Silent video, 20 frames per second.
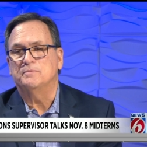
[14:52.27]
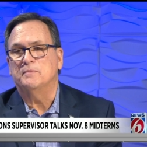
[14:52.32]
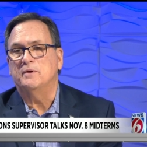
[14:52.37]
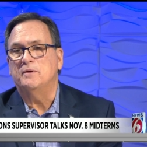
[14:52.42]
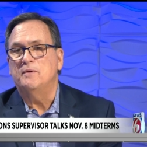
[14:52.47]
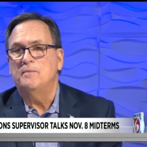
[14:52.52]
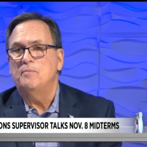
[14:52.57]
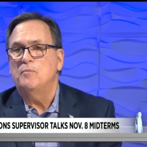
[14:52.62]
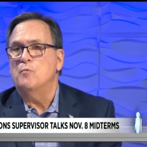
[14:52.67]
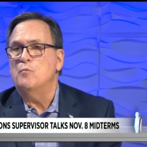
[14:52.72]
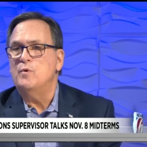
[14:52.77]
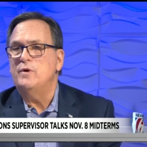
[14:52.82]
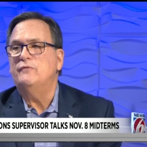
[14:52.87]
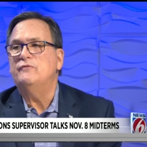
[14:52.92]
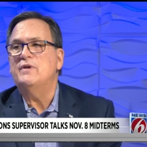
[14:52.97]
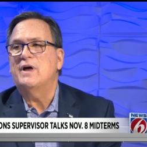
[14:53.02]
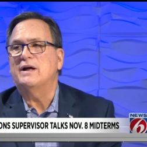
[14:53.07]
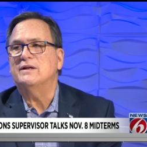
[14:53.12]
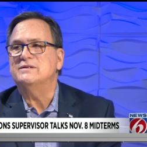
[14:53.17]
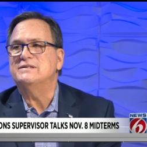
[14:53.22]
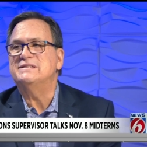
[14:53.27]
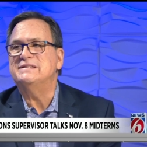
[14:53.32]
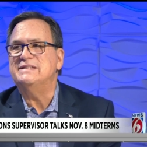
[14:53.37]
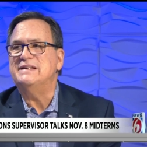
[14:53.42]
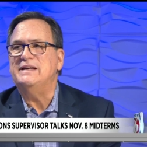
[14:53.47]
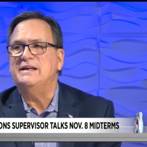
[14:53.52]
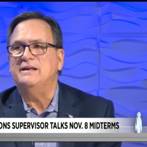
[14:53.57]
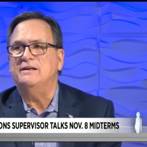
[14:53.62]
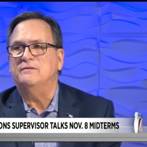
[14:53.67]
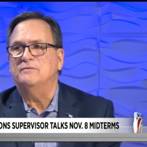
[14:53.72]
But we've not
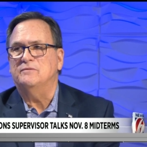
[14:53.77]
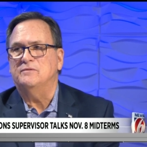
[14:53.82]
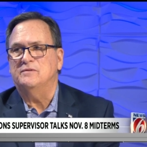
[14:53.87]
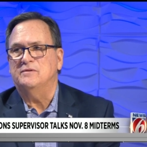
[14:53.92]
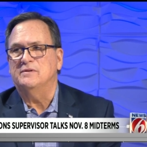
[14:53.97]
seen